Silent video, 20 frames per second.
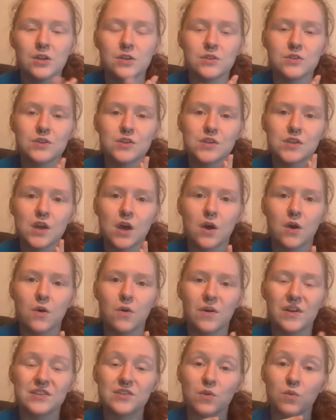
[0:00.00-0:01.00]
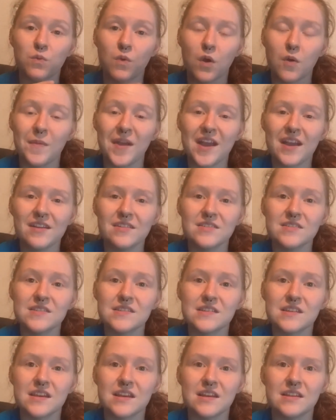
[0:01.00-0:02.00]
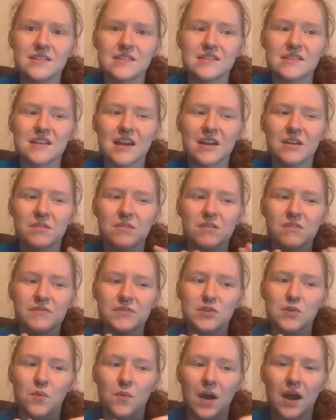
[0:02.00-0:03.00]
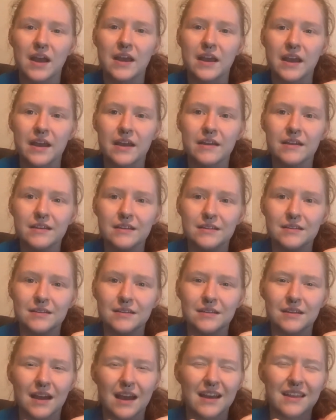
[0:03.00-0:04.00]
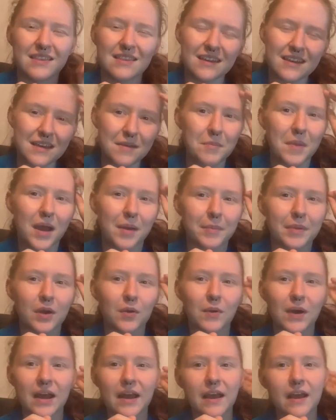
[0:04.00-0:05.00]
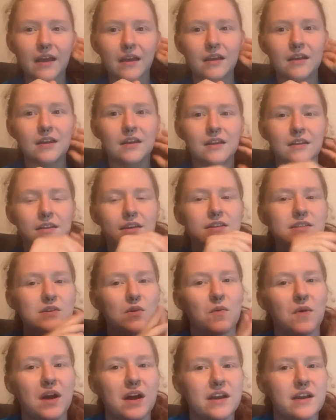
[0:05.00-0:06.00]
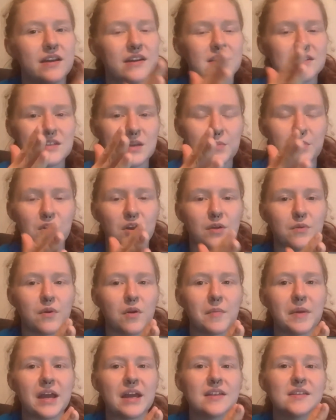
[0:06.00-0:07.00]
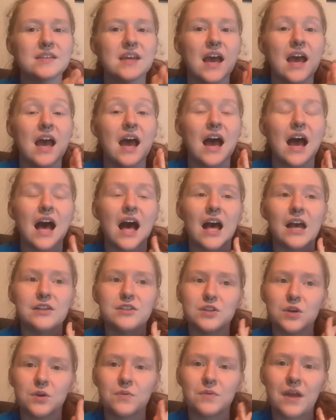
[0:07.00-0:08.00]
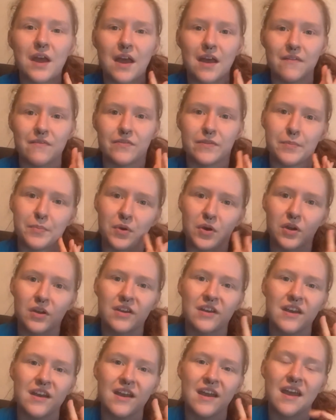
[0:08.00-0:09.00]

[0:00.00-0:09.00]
So it's a romance. It's, I don't know if it's a YA. I think it might be a YA. I think it's a YA contemporary romance. I don't have the book.